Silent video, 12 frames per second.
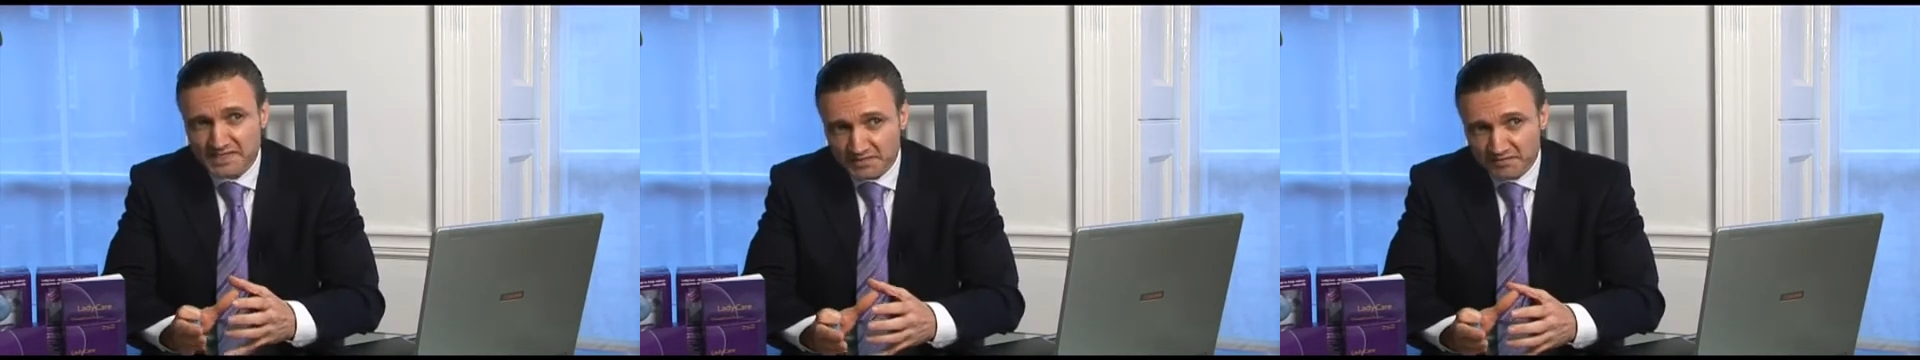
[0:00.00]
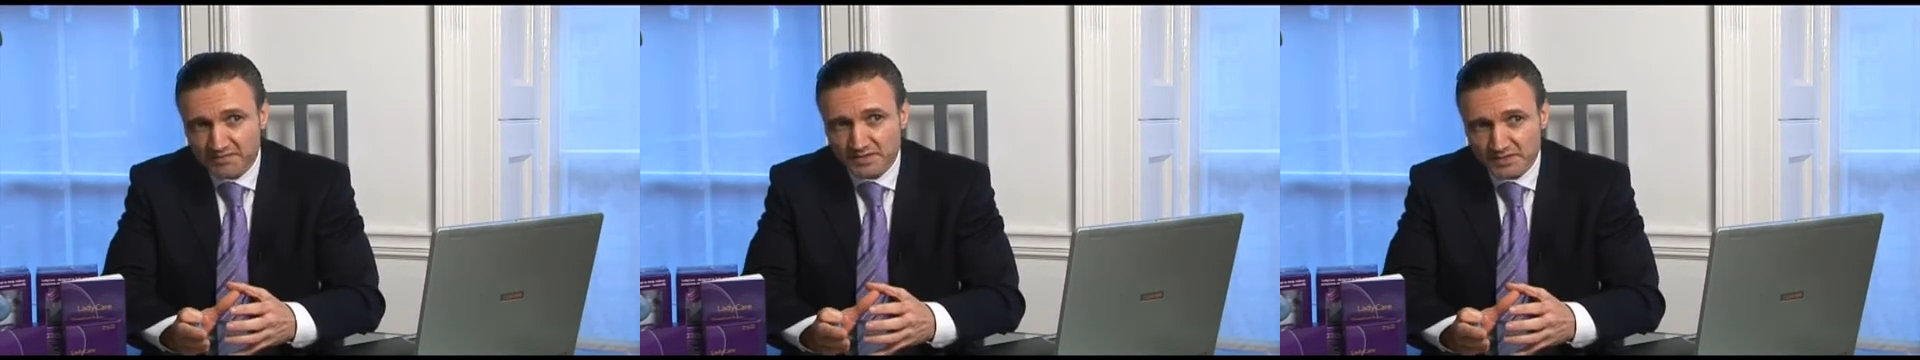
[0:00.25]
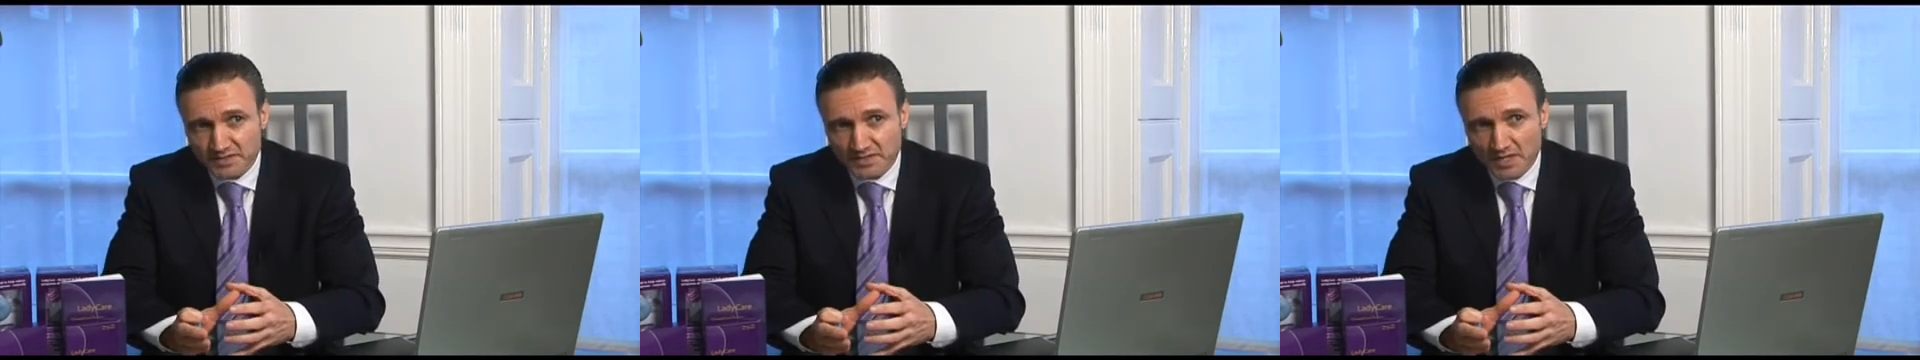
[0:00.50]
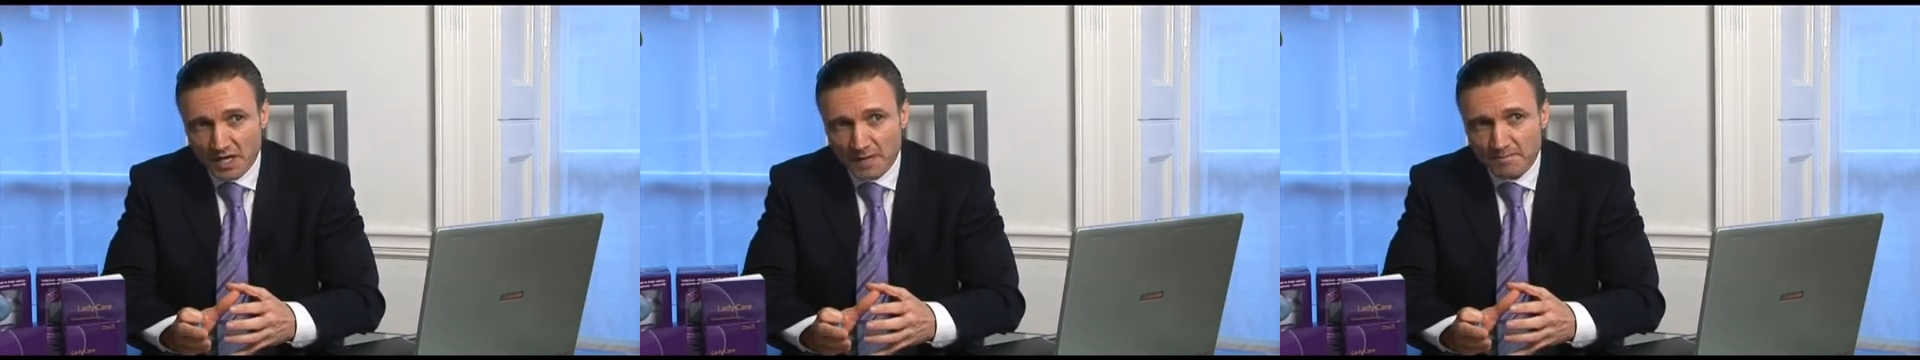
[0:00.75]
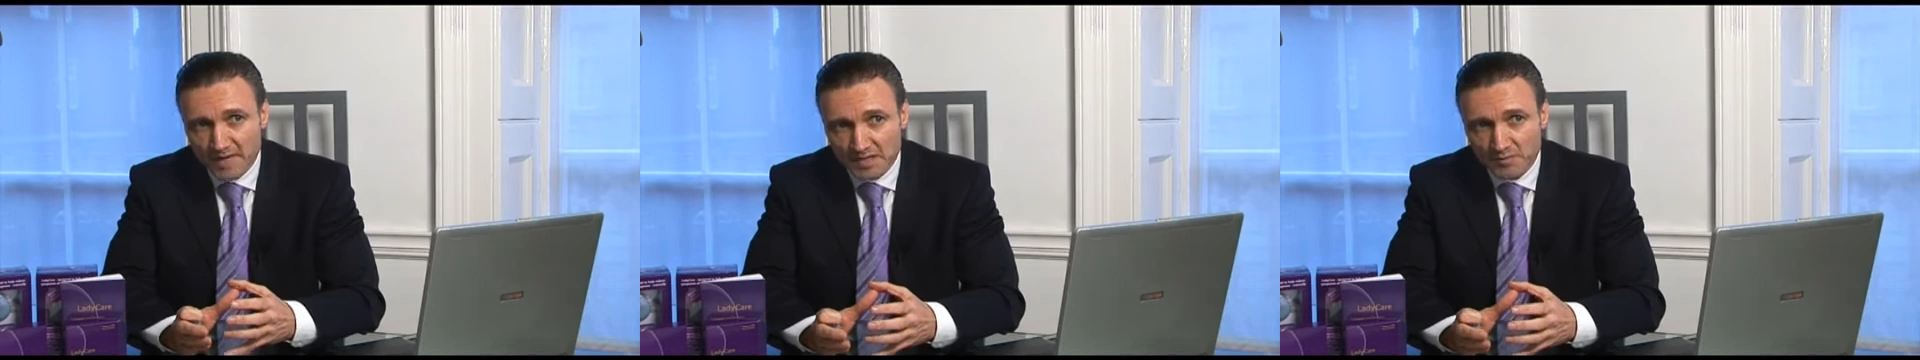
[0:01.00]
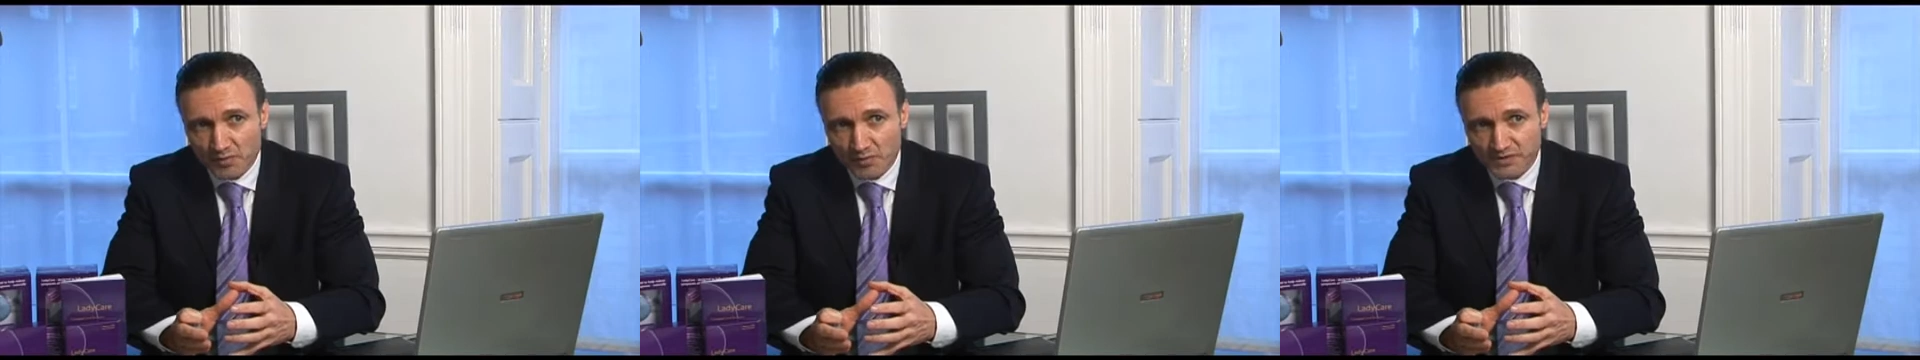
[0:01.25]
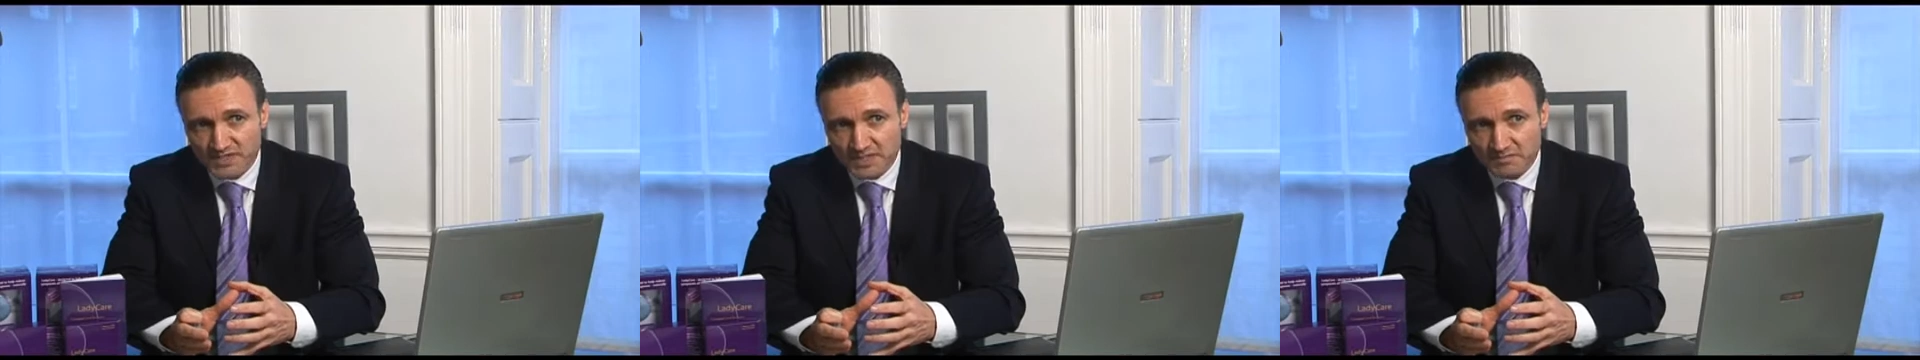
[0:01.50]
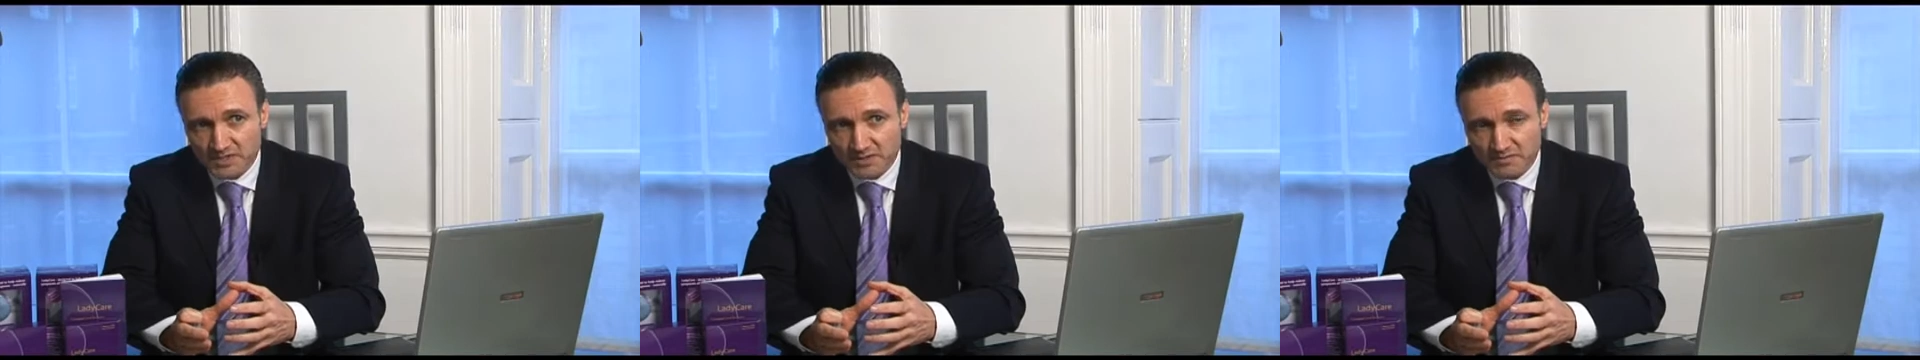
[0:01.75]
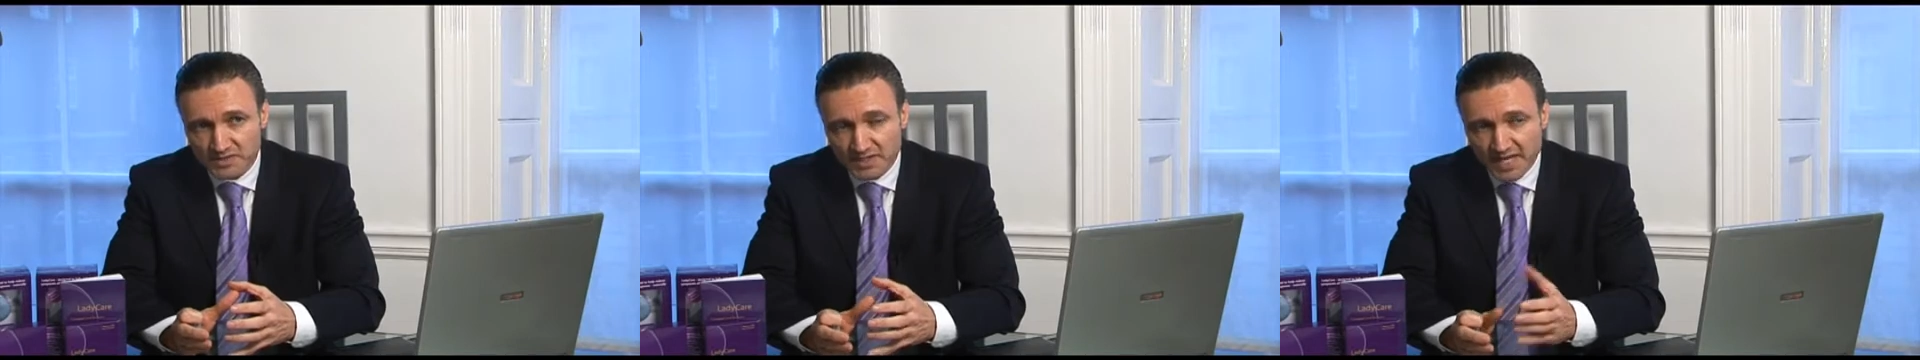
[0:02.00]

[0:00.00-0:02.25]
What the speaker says: different menopause symptoms,